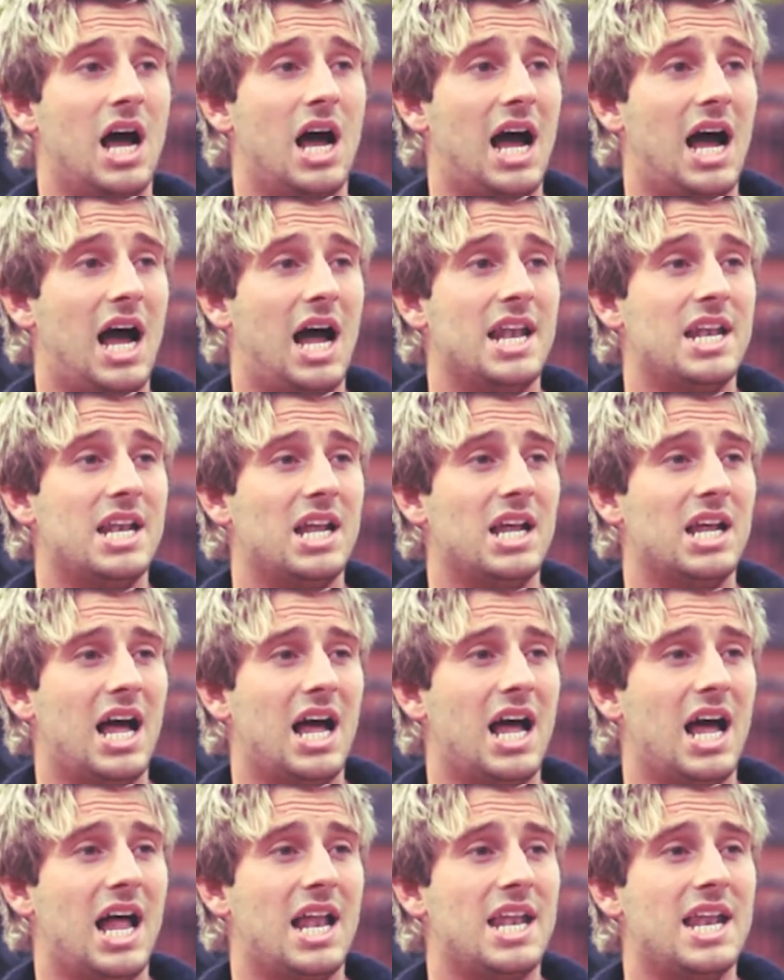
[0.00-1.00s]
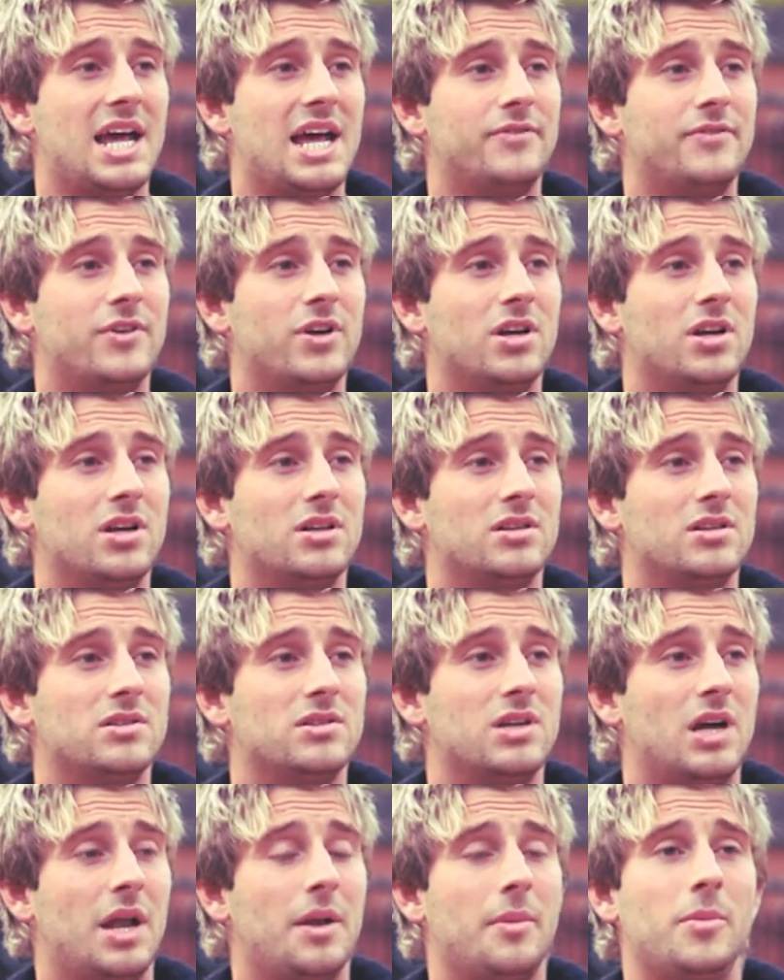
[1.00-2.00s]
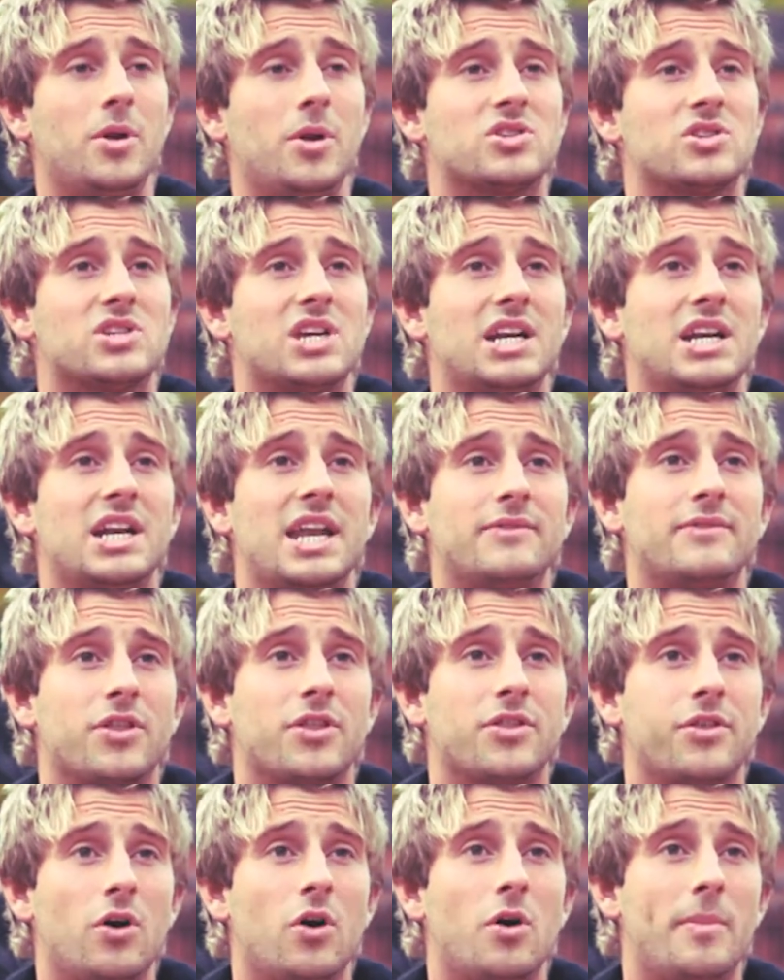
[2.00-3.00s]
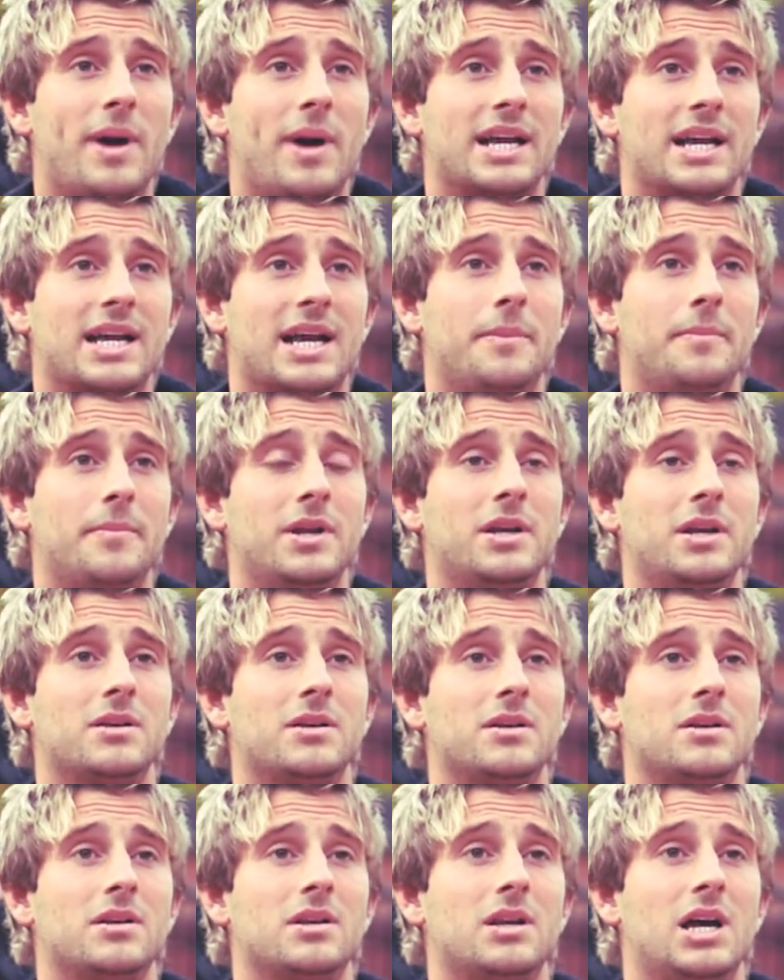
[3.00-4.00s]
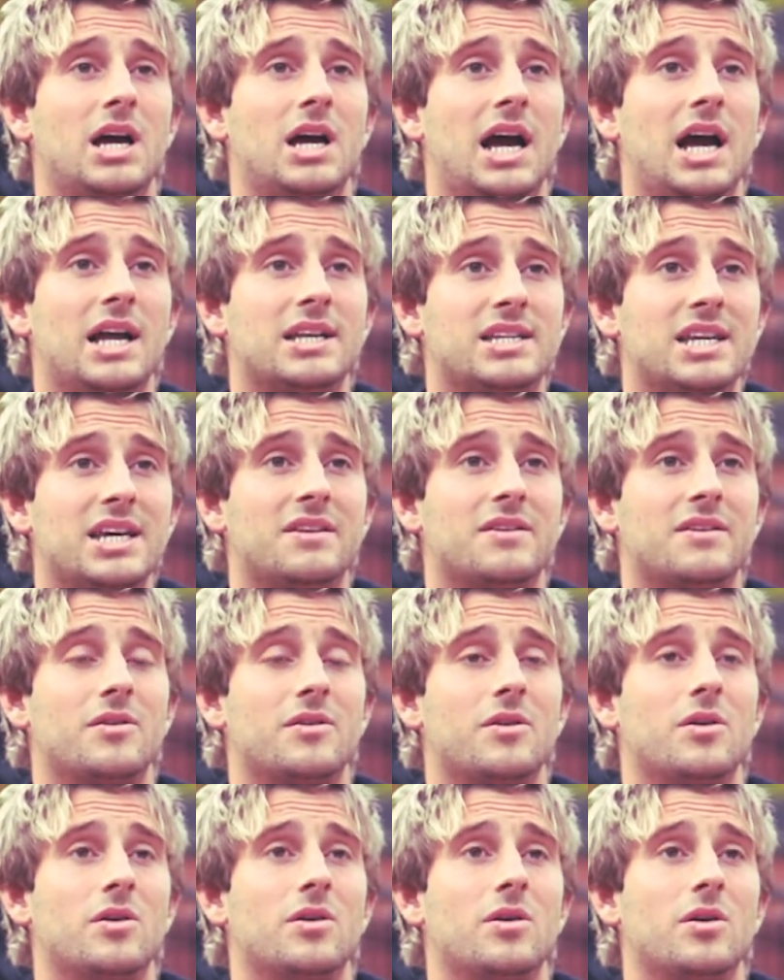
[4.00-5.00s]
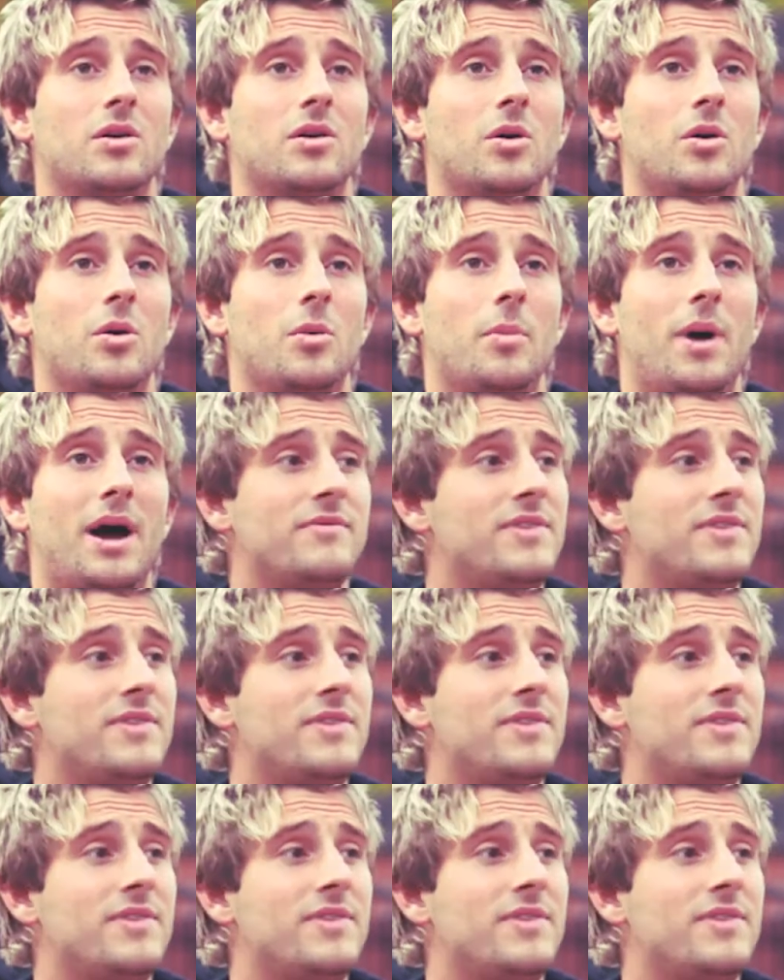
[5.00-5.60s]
I never, and I'm not saying I never thought about gambling, I did, but I've